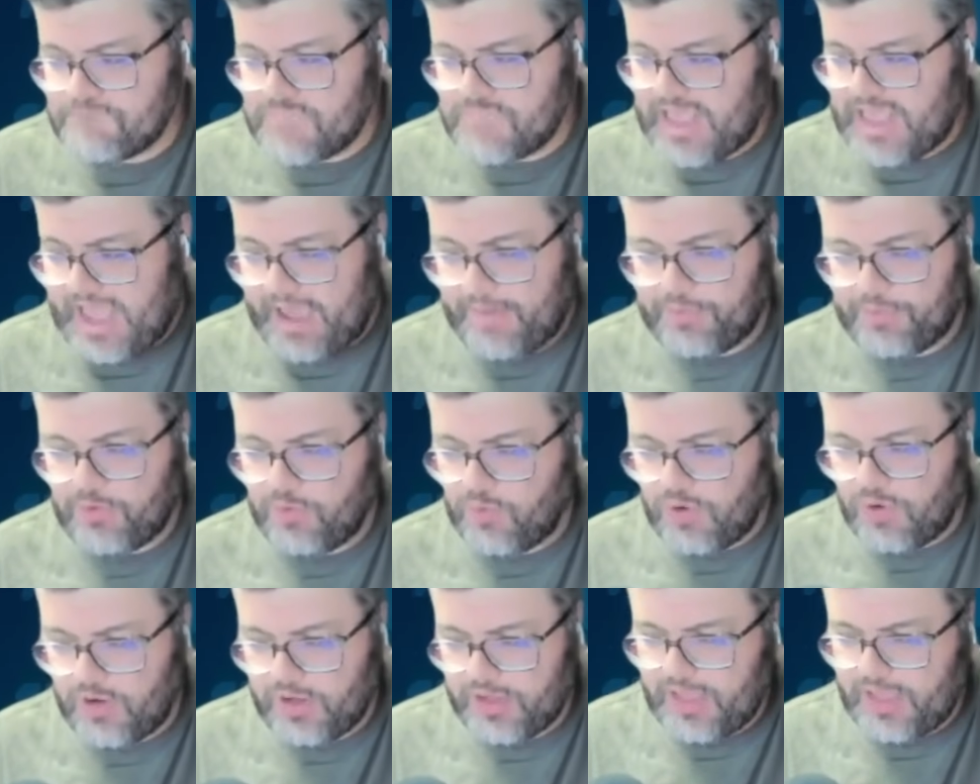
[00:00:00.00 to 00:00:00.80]

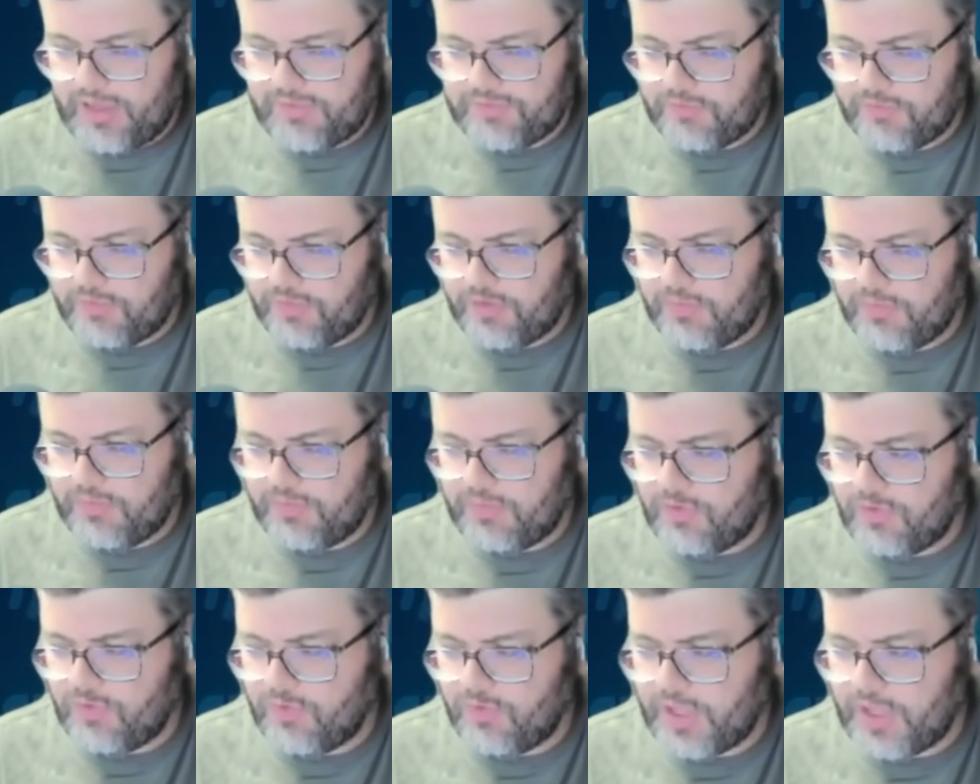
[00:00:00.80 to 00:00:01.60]
Capital One hasn't really
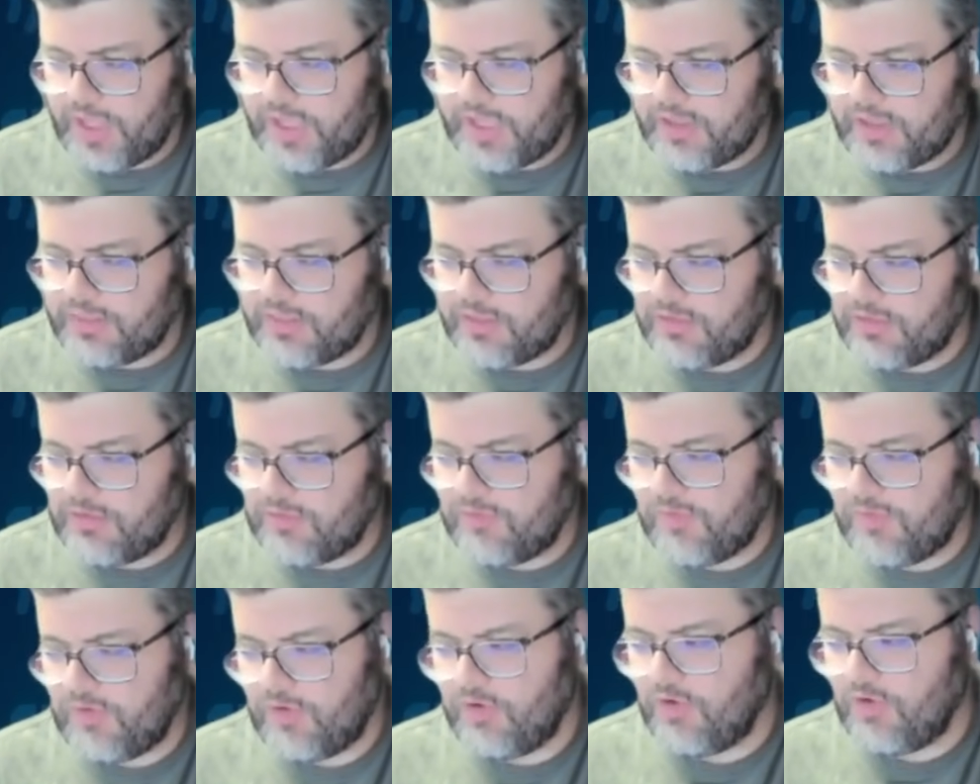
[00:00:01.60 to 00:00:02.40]
been doing anything
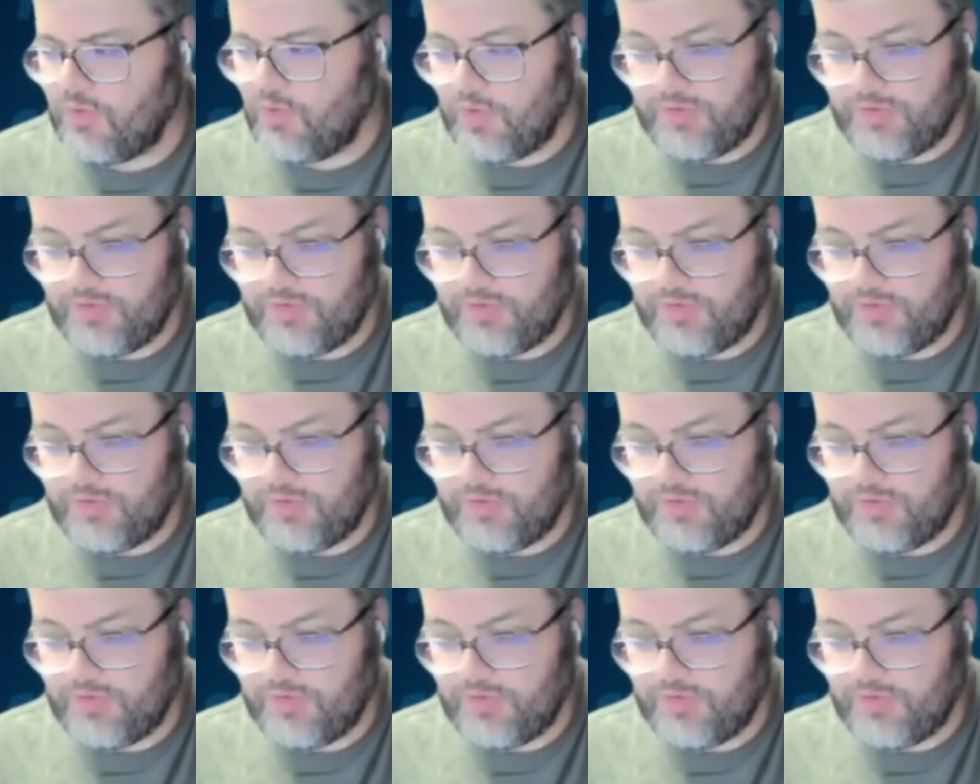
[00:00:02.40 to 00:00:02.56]
this year.